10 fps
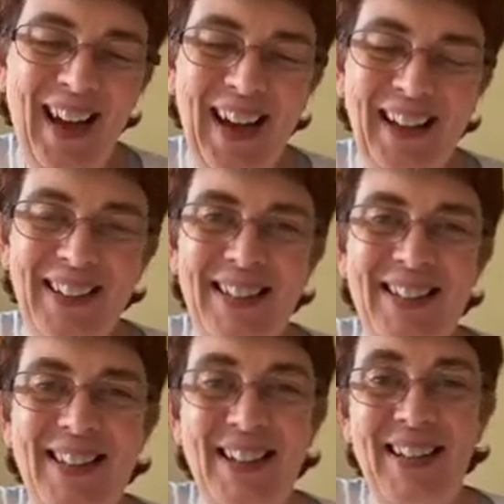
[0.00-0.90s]
And
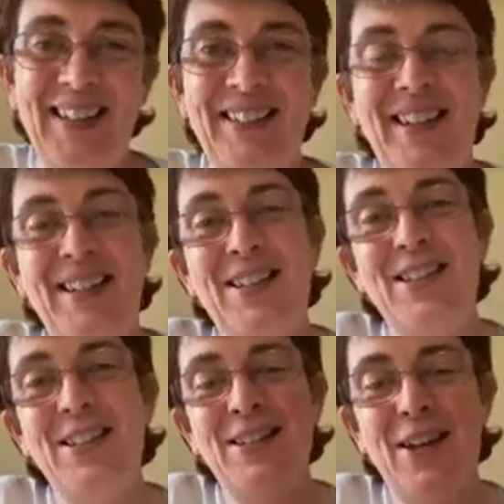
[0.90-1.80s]
this, as I said,
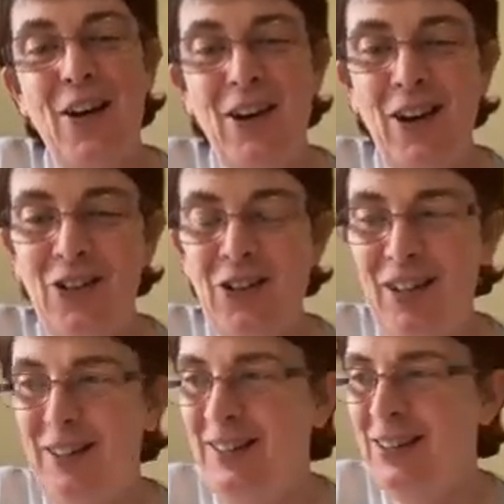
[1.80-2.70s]
it's in stark
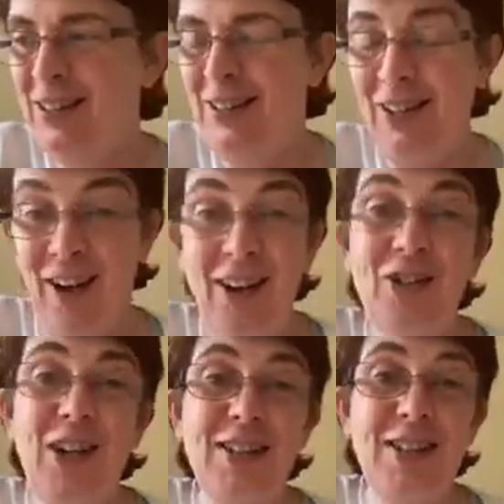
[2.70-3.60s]
contrast
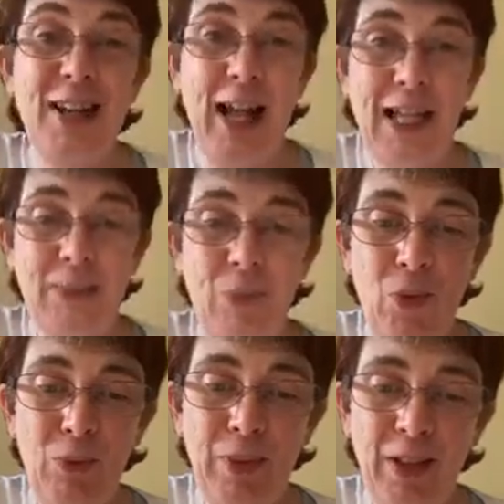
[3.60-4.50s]
to the last
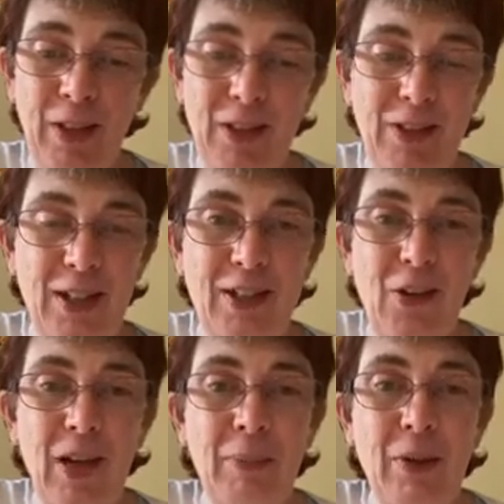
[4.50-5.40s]
poem, because it's
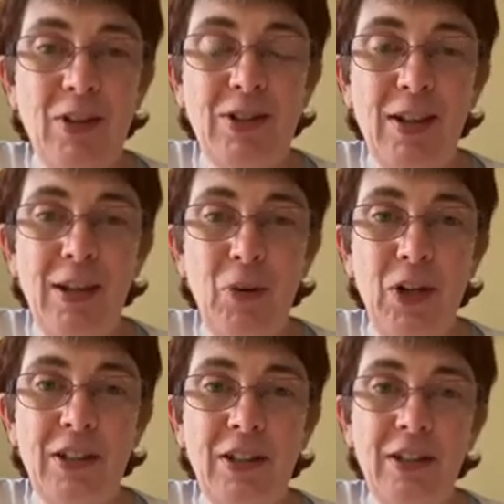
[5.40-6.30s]
all about
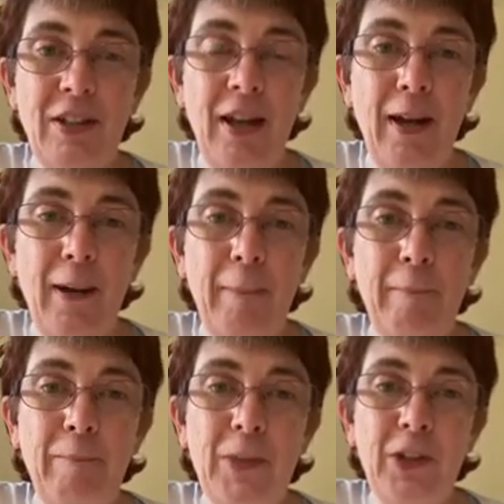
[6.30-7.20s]
celebrating
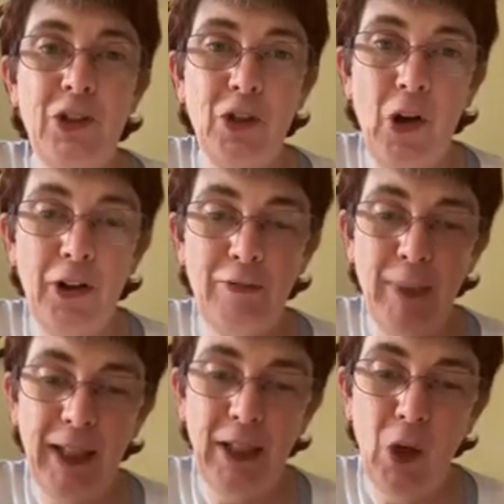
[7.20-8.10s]
the joy of
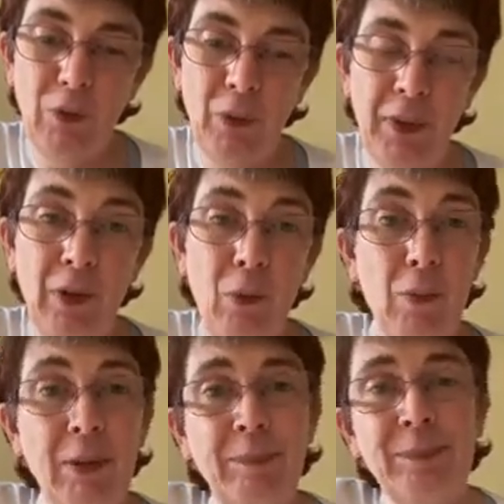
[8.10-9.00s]
making love with a
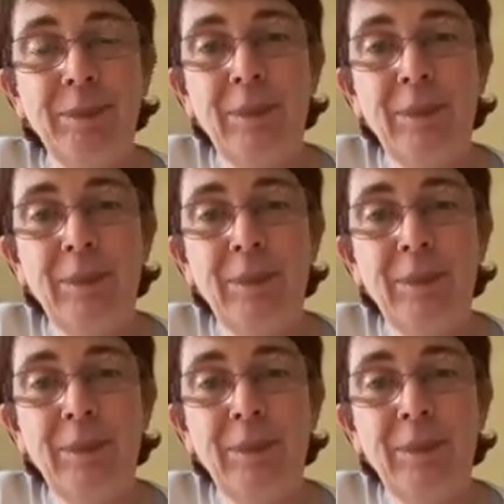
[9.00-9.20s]
woman.